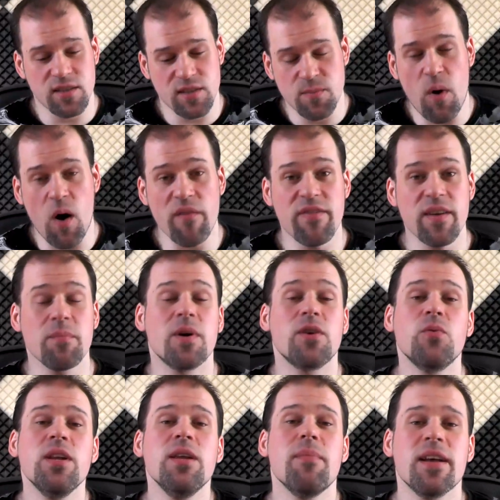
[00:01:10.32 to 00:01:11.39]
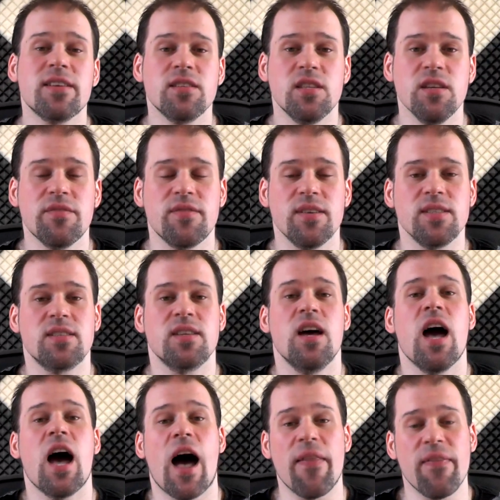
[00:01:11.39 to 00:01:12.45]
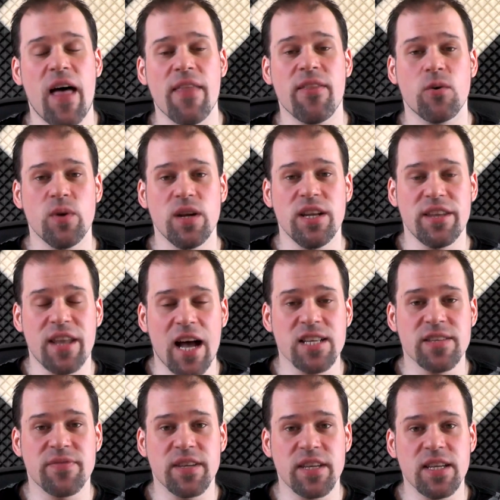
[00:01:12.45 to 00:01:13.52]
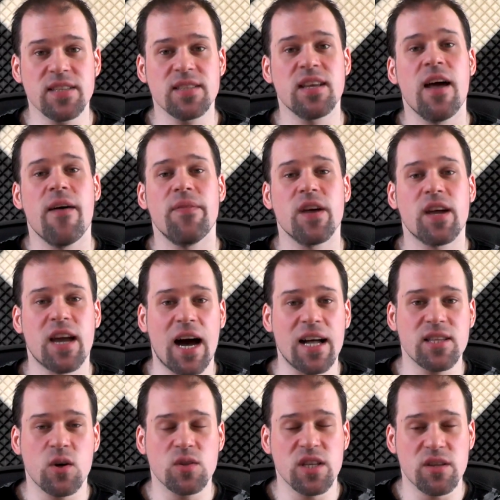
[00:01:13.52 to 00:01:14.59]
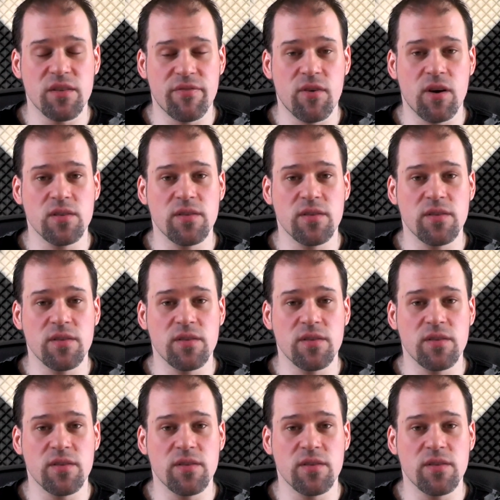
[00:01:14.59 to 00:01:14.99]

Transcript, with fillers: is a small thing but really makes a difference. Another really nice thing is the cutout at the